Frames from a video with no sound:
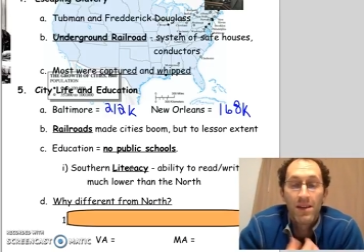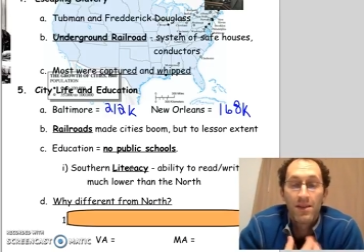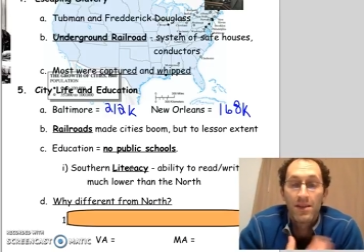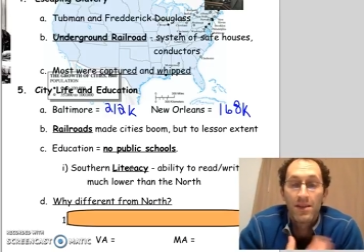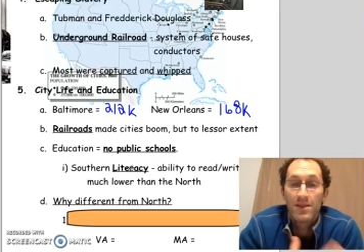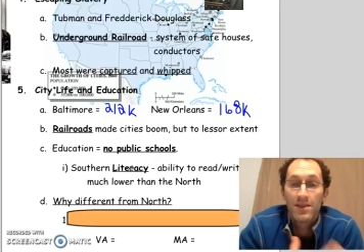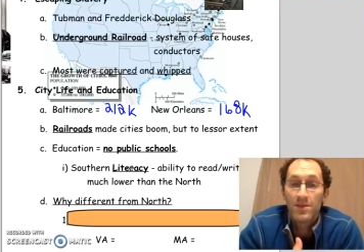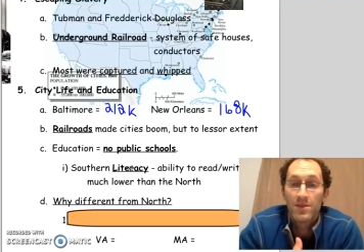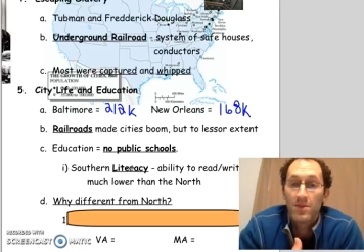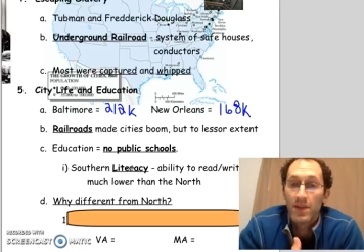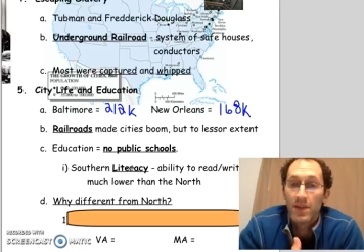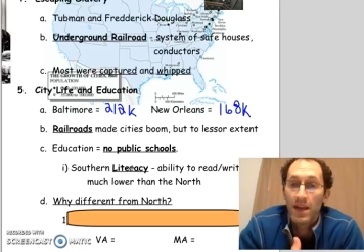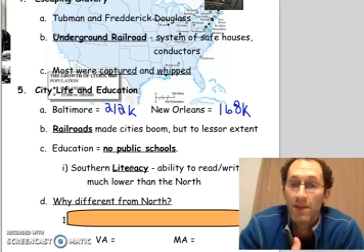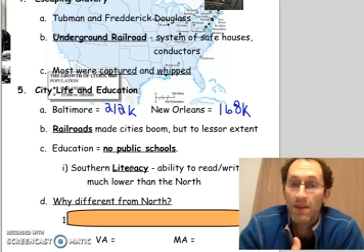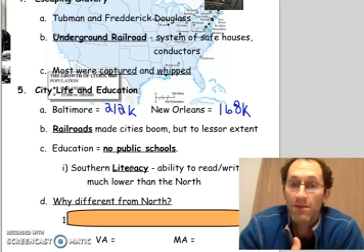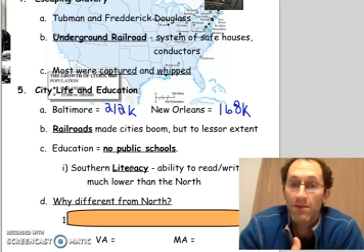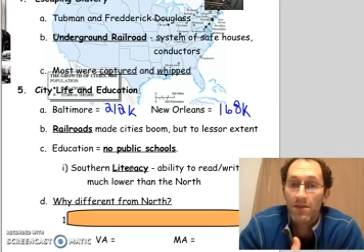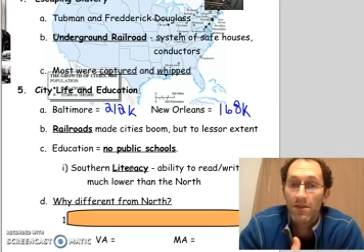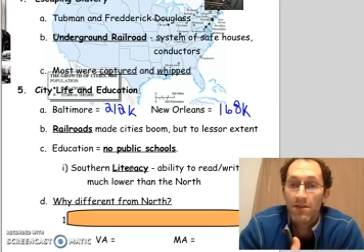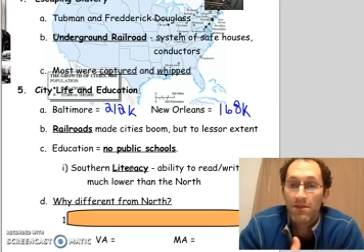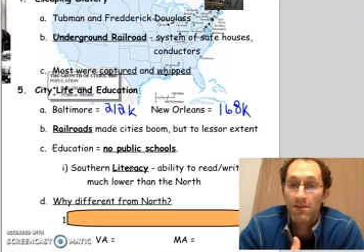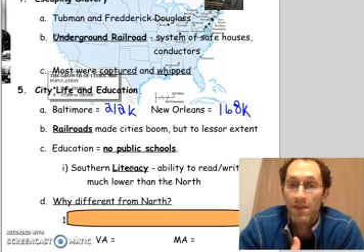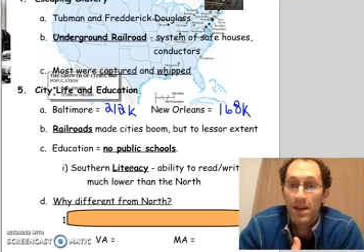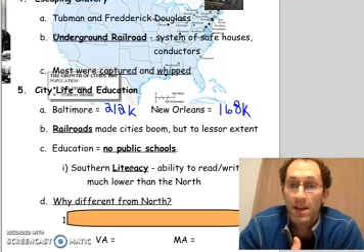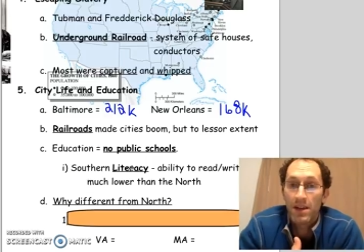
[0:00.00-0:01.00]
This would have
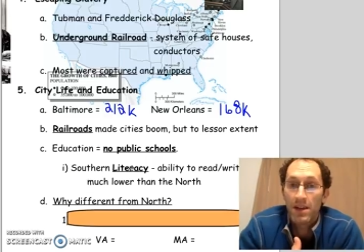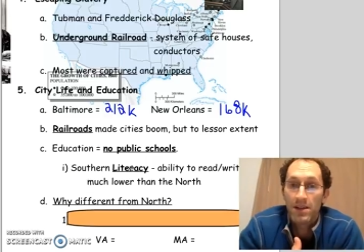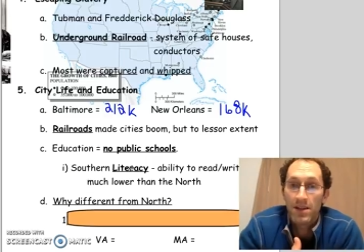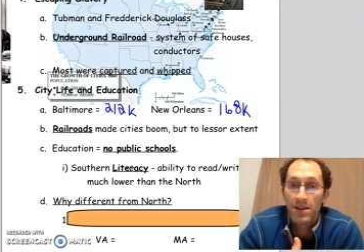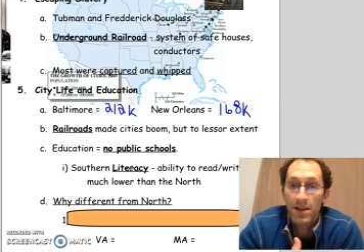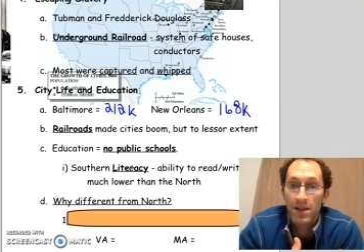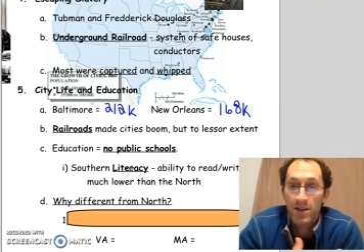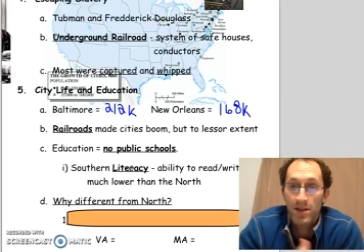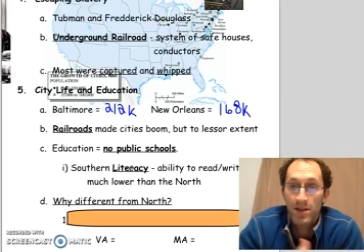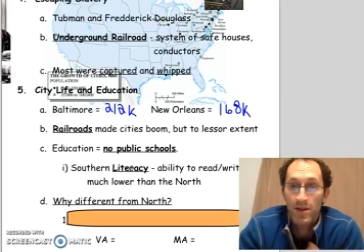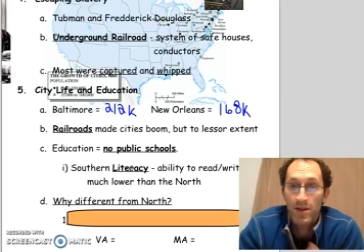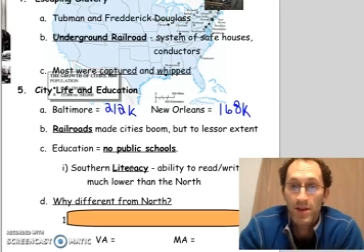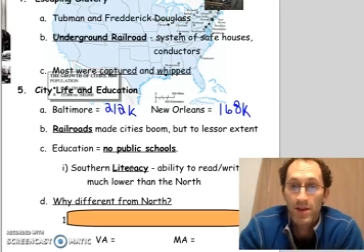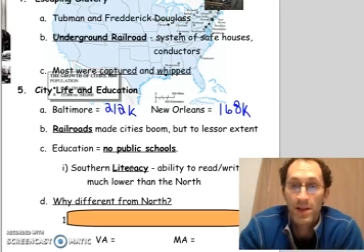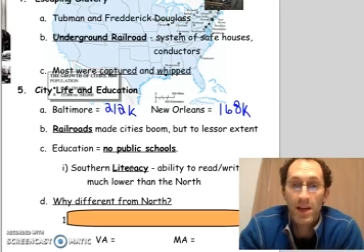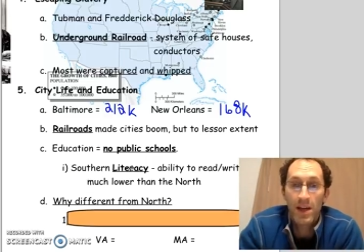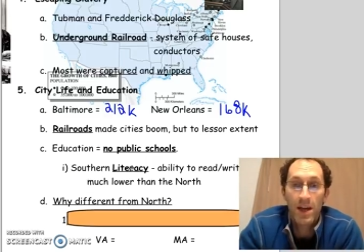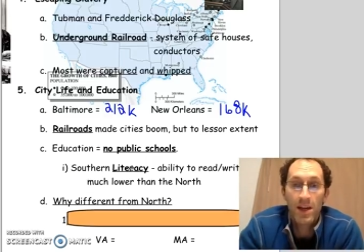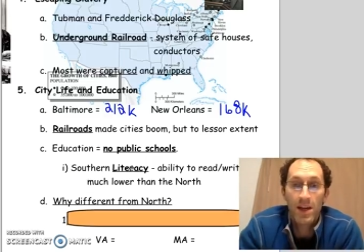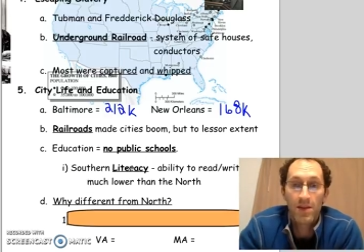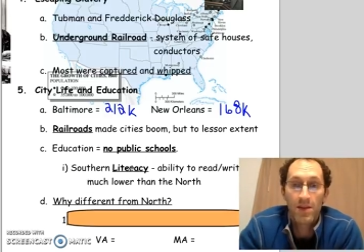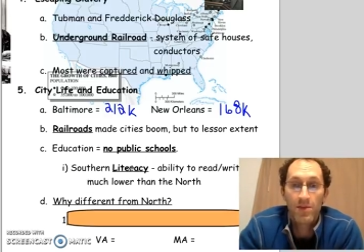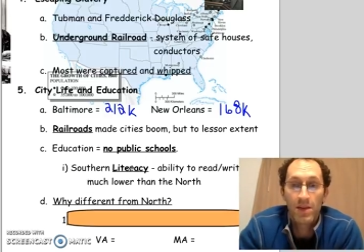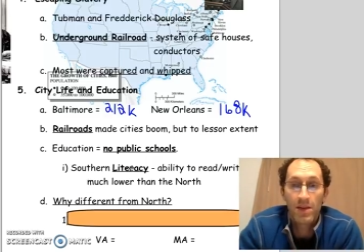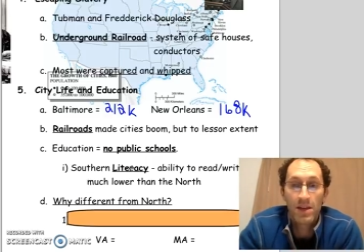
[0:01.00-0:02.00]
an effect on their
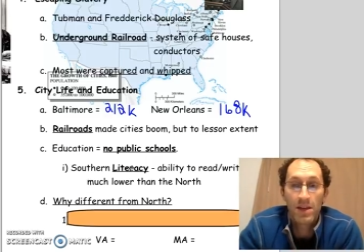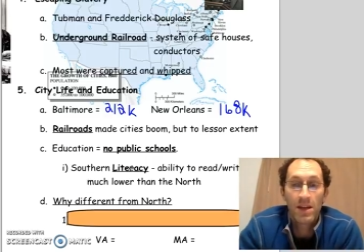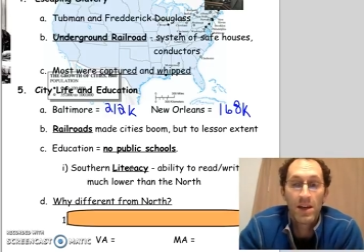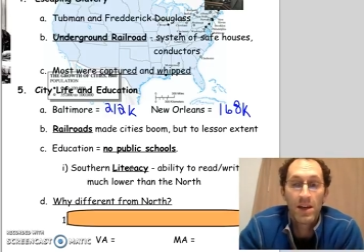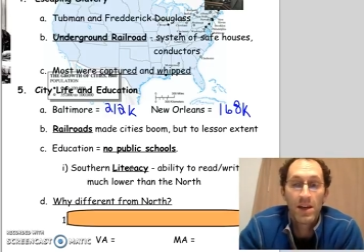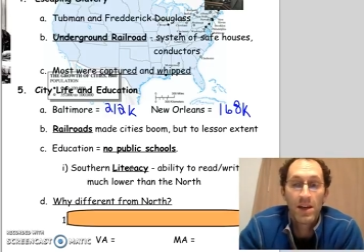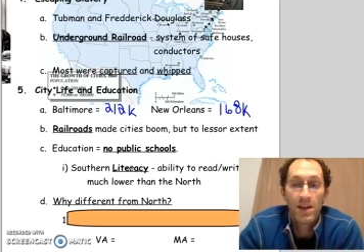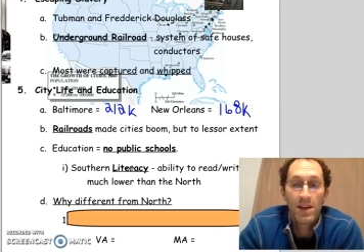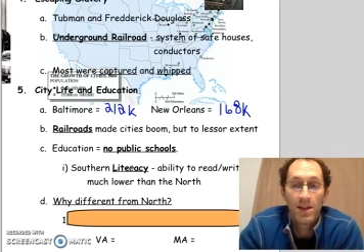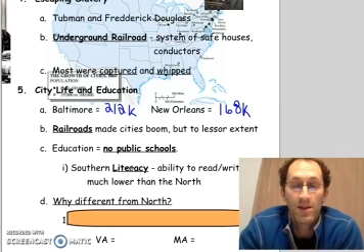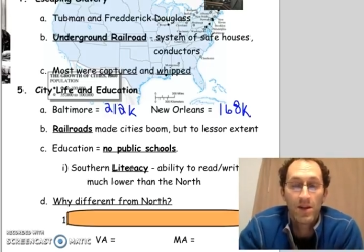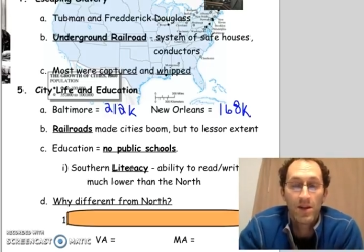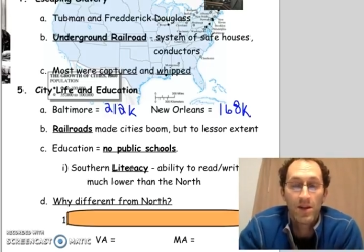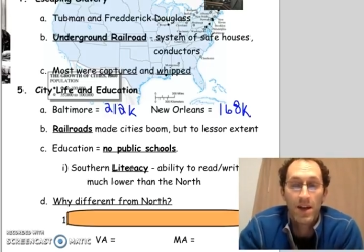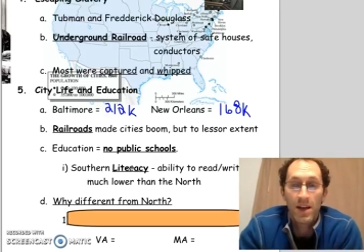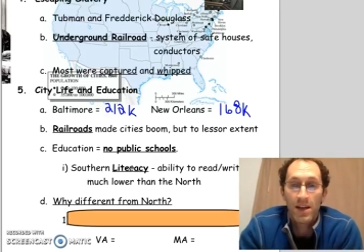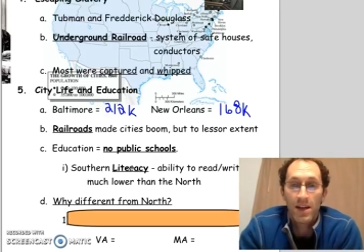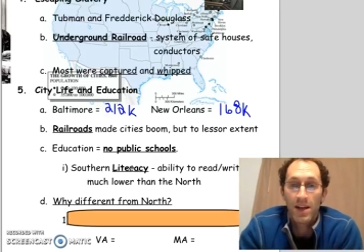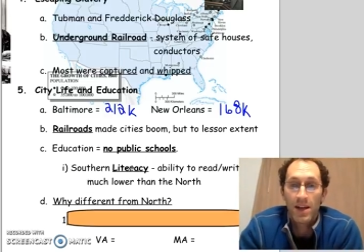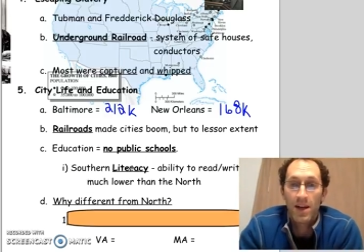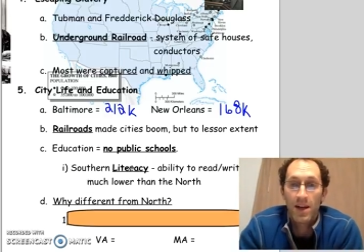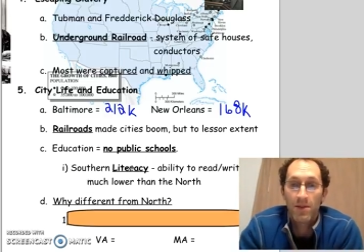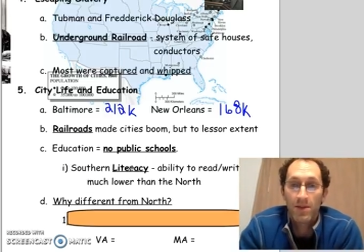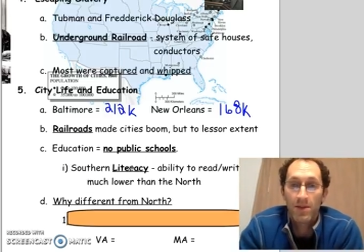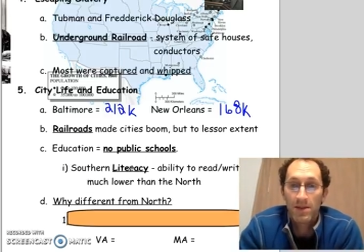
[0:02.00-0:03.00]
economy and their
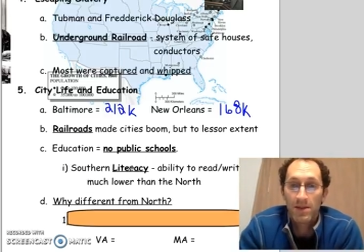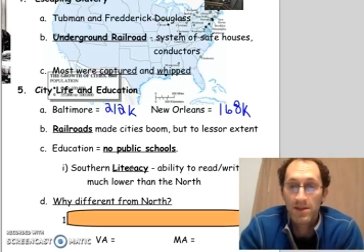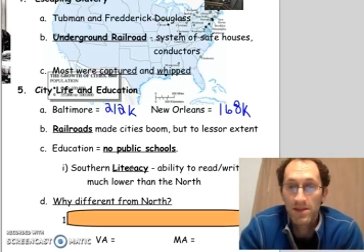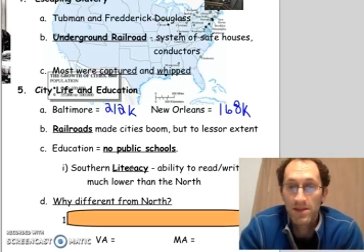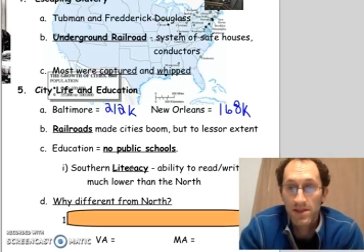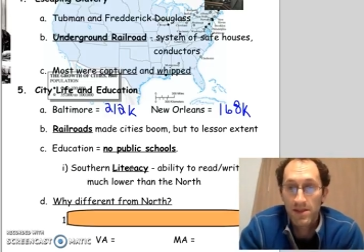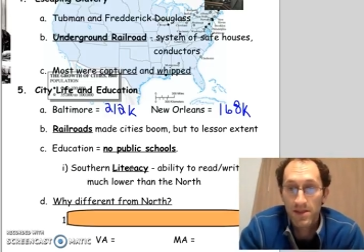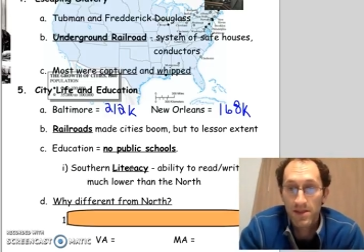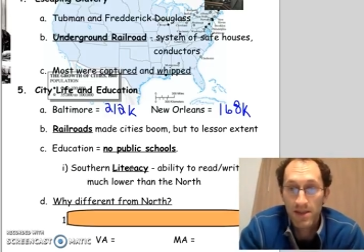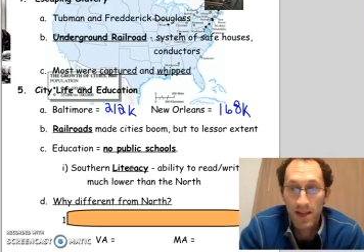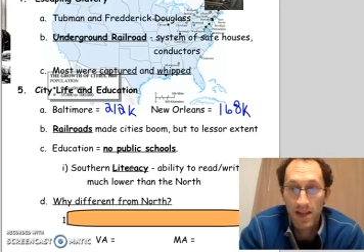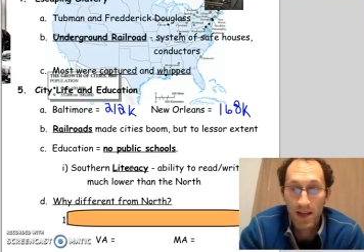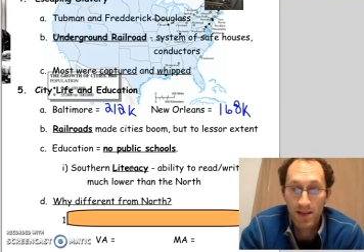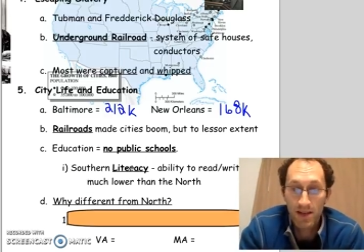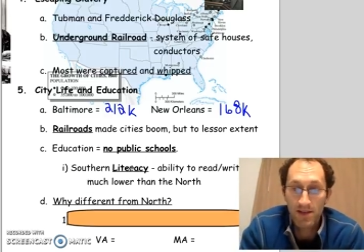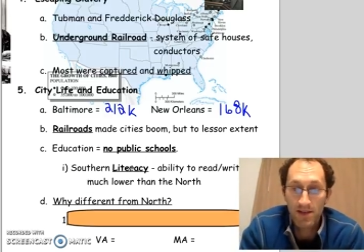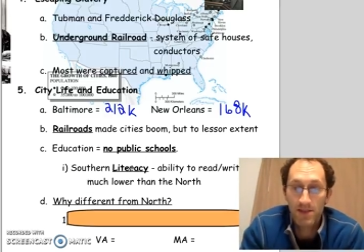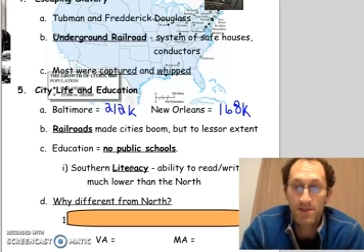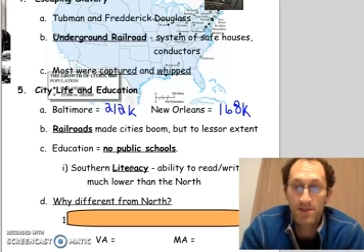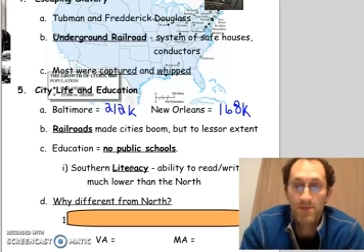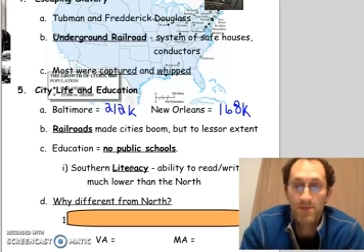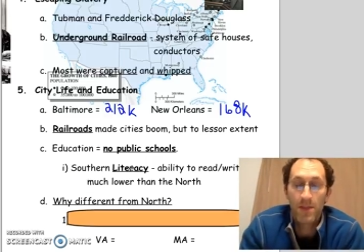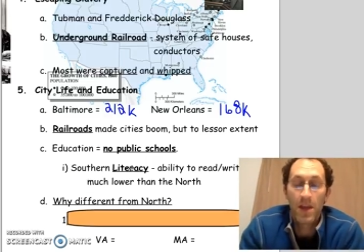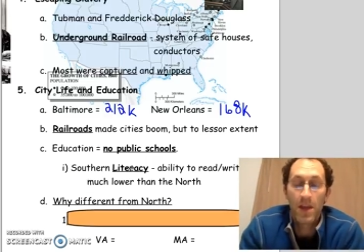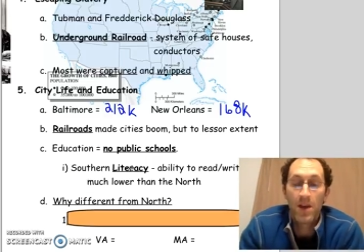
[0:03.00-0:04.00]
economic
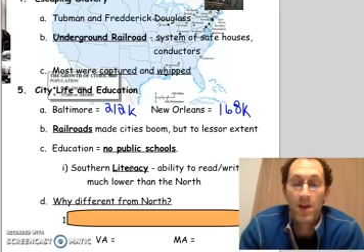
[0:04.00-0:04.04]
success.